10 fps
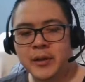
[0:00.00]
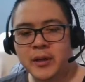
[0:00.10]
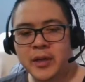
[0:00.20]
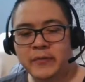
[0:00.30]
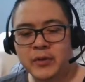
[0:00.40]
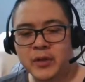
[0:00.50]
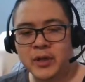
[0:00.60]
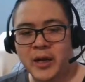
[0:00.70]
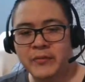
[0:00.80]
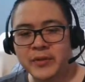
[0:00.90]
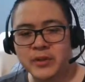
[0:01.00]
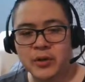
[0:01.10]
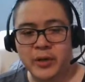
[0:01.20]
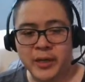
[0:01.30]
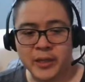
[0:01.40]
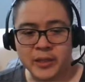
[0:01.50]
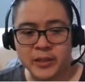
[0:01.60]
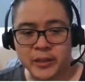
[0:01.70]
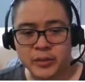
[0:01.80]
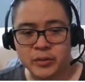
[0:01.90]
if you look at our inventory,
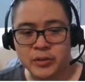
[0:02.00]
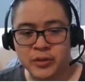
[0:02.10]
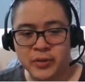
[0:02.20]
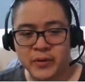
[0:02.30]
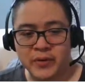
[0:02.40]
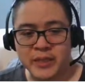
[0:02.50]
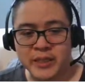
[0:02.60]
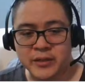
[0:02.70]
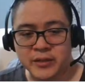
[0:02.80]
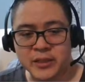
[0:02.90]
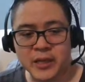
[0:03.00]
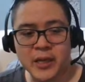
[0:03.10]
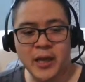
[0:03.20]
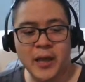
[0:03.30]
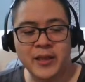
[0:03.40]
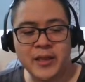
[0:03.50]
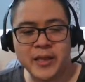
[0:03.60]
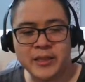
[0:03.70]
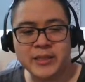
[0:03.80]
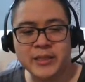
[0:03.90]
it took 3 of our seals, and
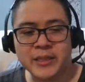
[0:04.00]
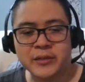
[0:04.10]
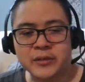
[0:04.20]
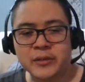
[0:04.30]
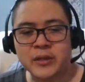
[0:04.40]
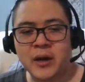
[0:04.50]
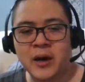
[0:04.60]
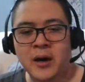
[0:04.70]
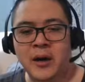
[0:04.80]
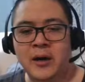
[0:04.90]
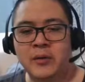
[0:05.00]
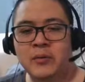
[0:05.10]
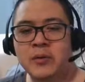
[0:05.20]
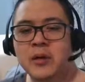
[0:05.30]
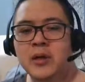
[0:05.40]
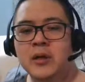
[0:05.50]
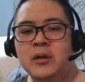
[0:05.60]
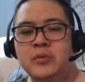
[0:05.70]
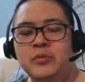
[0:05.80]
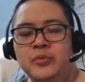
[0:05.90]
these seals are
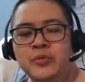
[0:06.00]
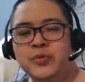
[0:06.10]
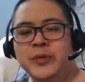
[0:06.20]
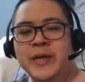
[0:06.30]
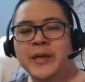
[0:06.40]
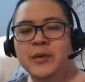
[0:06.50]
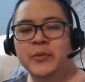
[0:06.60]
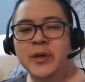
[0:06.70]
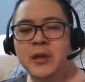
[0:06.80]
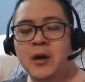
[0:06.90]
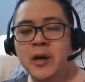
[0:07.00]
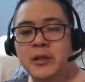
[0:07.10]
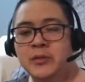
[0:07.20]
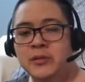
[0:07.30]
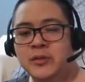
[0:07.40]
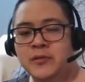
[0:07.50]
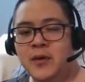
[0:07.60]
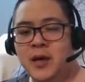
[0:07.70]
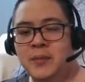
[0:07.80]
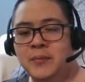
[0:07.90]
real hard to
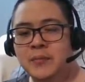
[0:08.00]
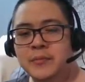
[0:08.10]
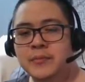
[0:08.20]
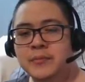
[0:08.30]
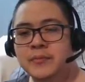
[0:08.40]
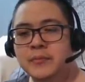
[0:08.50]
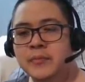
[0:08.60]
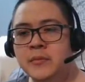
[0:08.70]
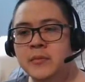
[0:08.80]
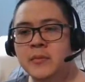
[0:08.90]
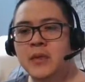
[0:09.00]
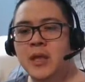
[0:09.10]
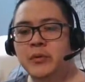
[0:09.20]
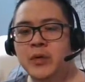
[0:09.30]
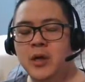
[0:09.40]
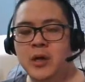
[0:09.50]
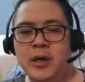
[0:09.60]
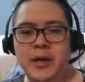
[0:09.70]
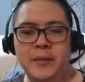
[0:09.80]
farm. Like real hard.